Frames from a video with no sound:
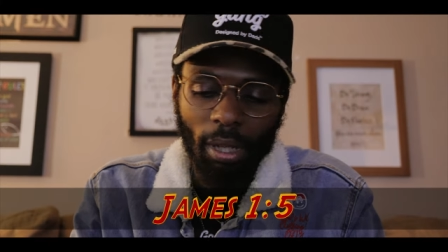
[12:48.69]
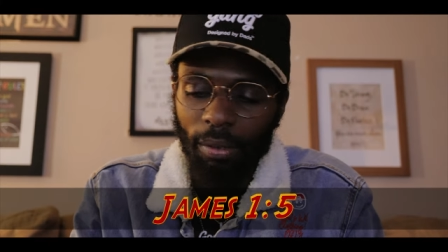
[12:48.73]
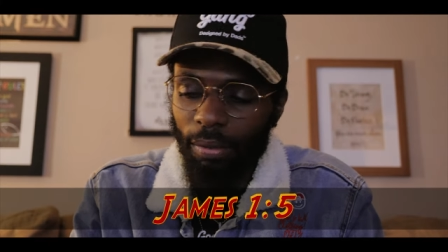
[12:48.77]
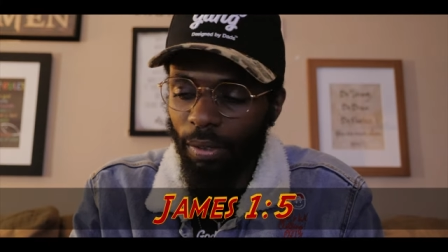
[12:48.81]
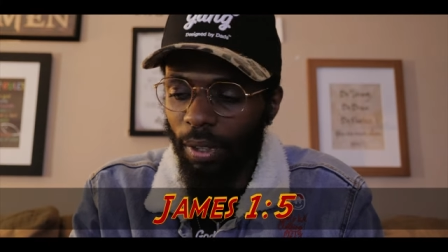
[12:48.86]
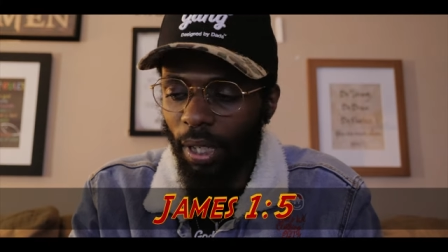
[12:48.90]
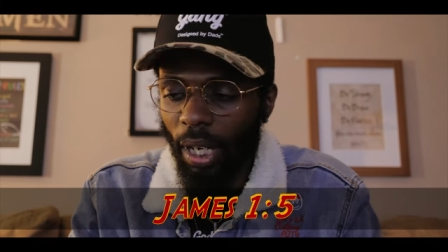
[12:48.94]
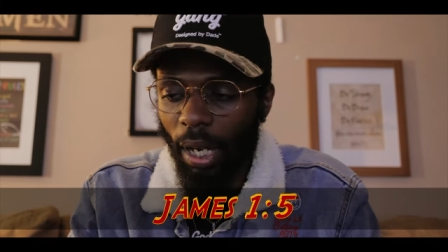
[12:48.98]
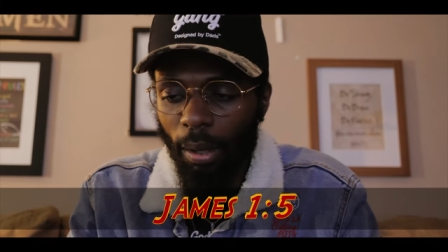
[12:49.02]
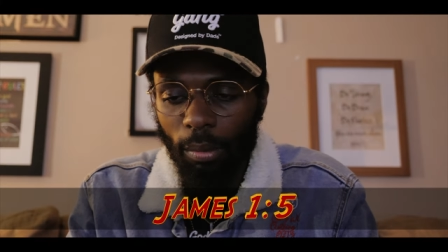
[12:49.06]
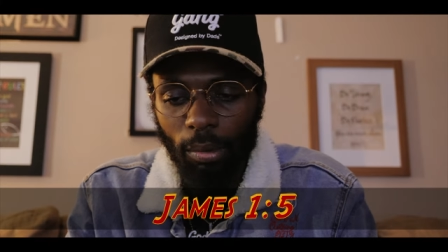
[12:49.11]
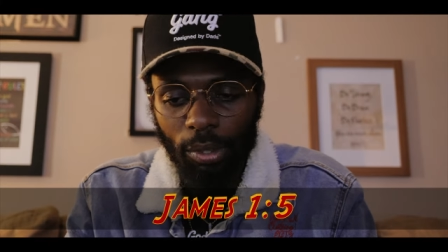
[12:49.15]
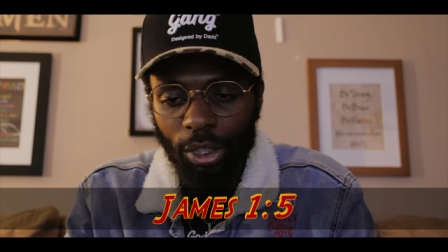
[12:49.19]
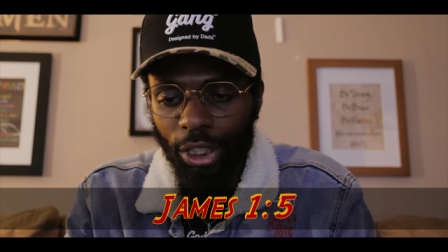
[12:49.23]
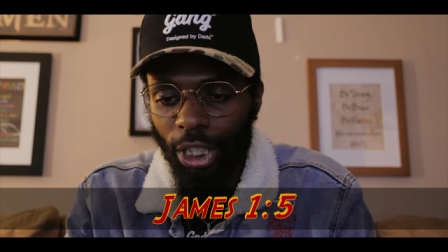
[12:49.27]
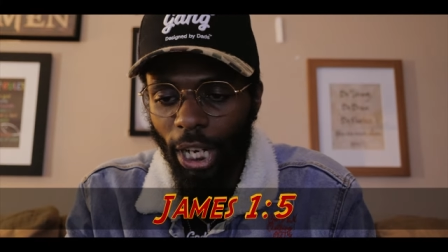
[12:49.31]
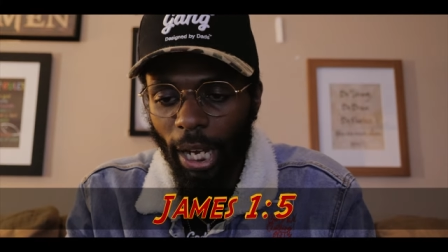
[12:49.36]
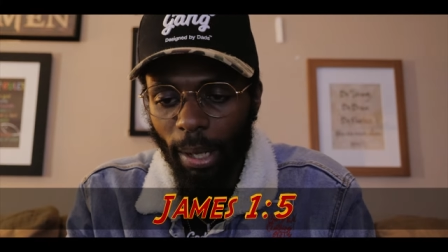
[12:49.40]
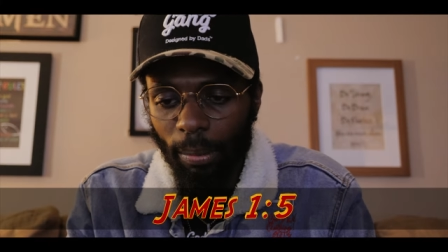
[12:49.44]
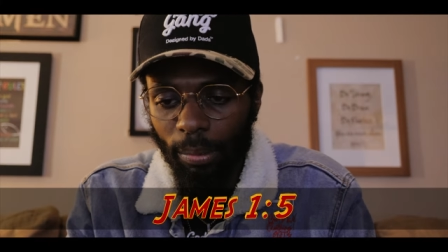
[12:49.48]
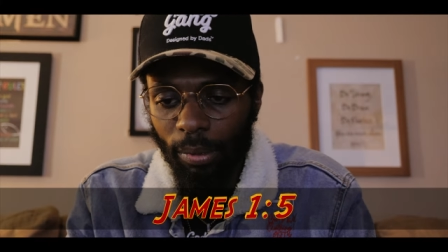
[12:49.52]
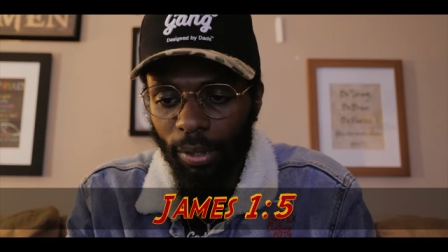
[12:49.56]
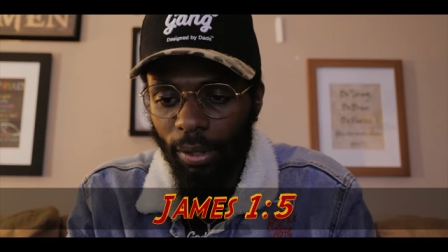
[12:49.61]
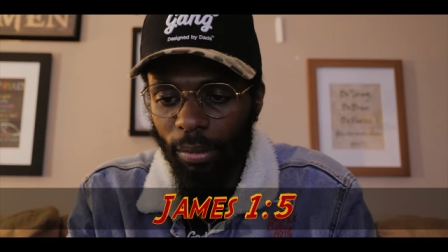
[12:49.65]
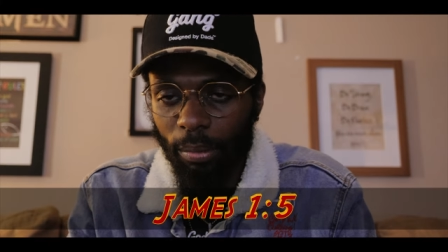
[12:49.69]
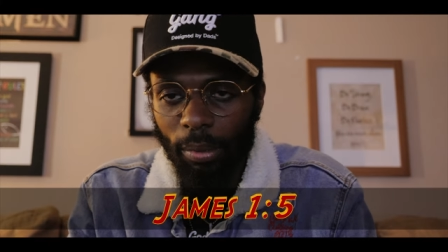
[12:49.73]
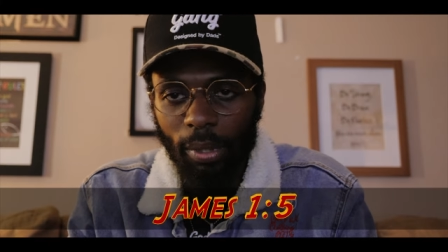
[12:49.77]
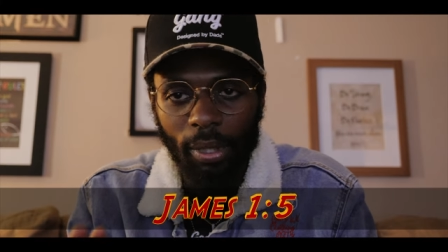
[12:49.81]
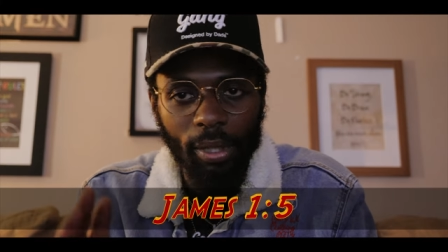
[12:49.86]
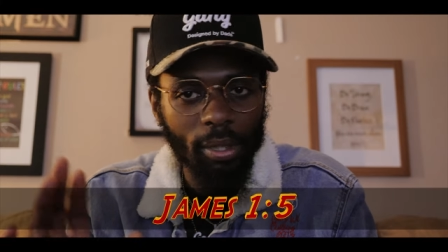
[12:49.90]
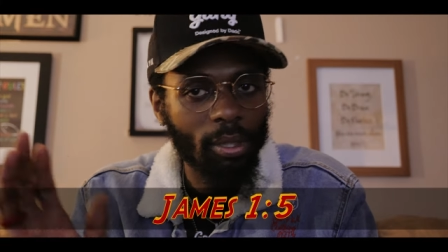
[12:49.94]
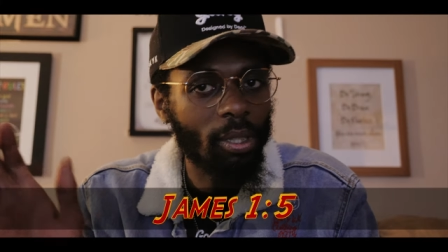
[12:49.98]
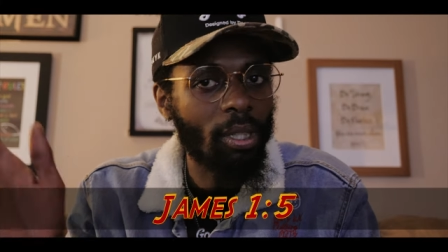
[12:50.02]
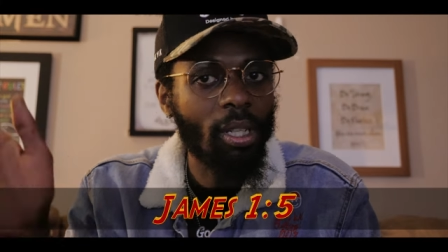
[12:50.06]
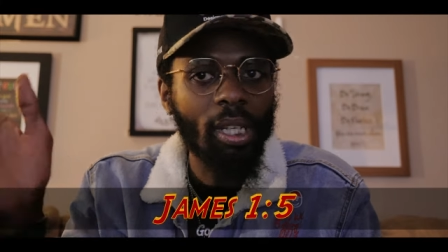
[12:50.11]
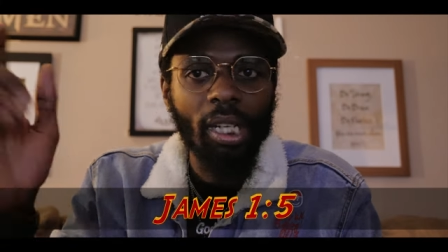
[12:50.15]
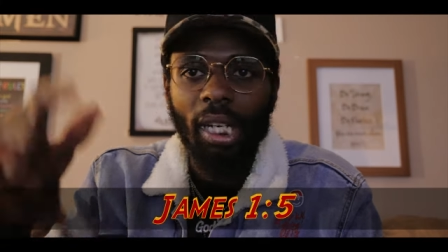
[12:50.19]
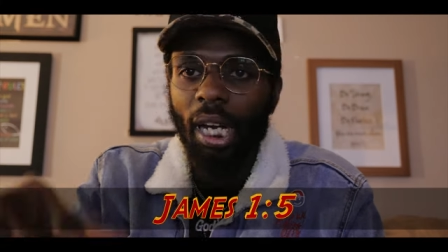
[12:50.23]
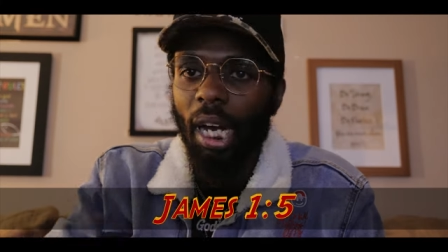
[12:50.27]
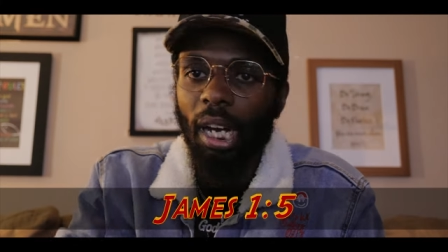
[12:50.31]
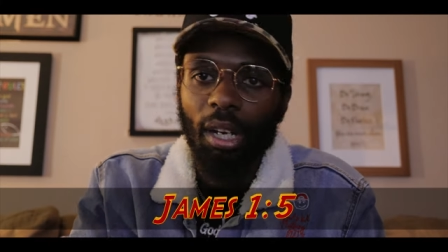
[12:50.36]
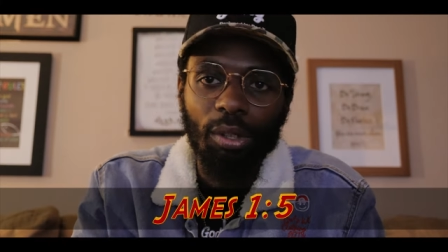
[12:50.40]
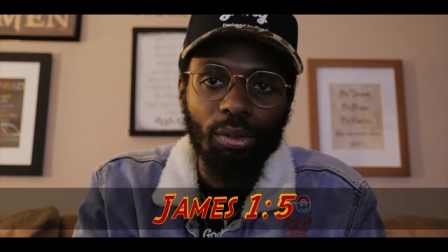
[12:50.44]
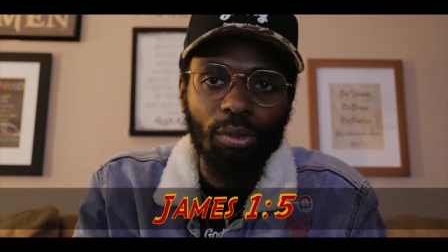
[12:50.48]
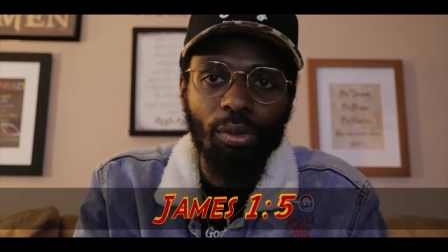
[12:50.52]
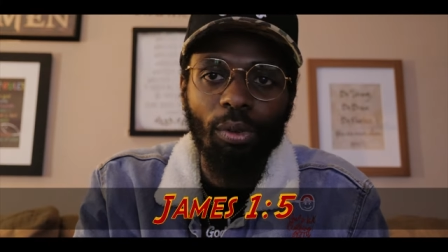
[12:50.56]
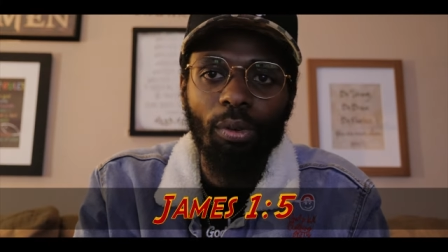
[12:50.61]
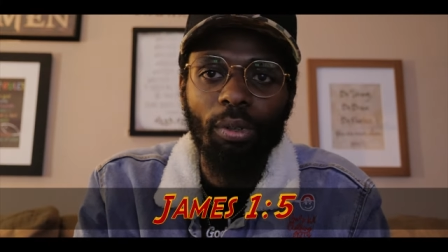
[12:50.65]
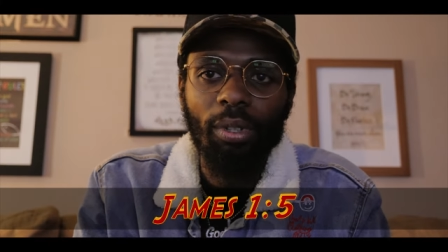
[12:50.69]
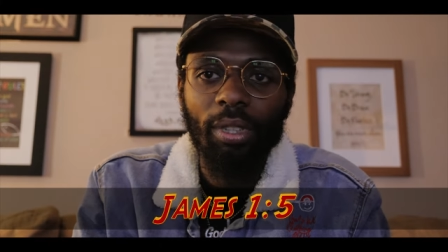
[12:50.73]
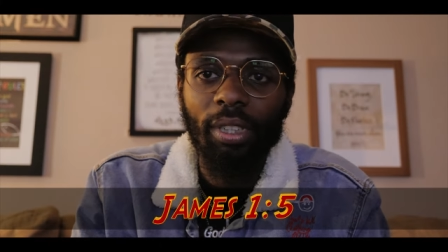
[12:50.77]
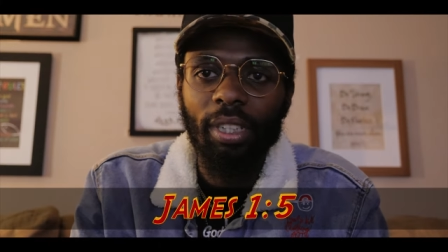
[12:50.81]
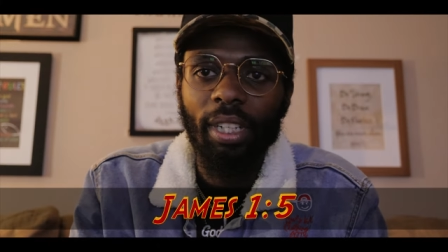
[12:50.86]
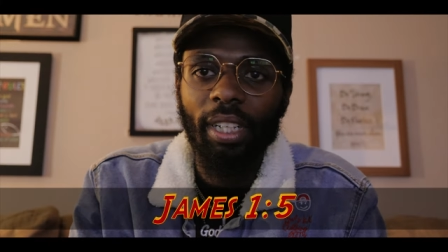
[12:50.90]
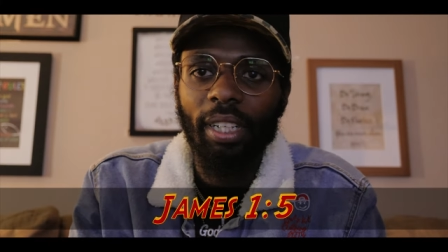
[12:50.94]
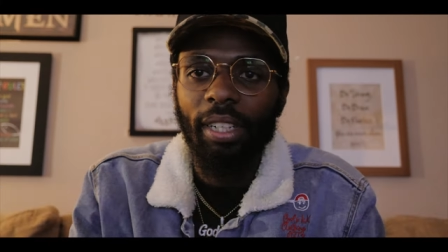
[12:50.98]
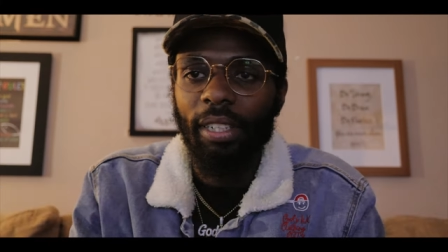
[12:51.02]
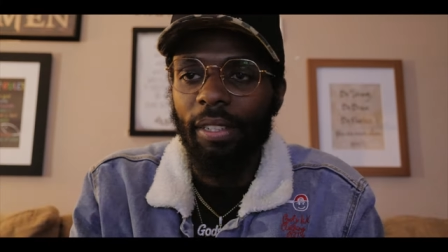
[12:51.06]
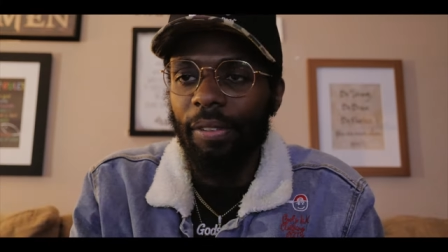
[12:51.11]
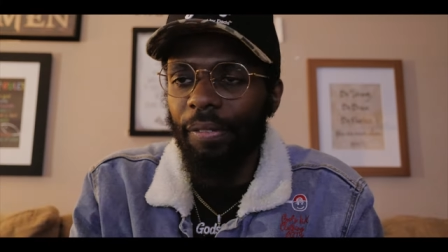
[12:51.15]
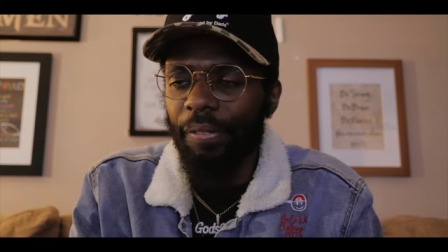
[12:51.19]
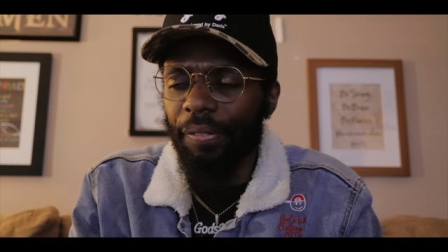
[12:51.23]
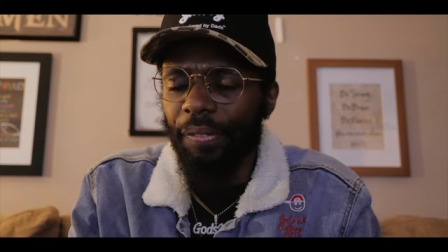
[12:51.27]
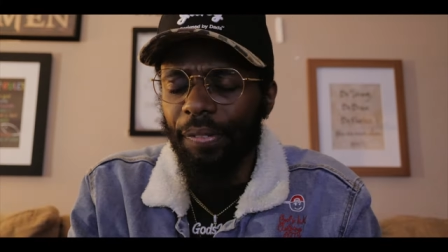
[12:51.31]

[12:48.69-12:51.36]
I forgot what chapter, but I'll throw it there.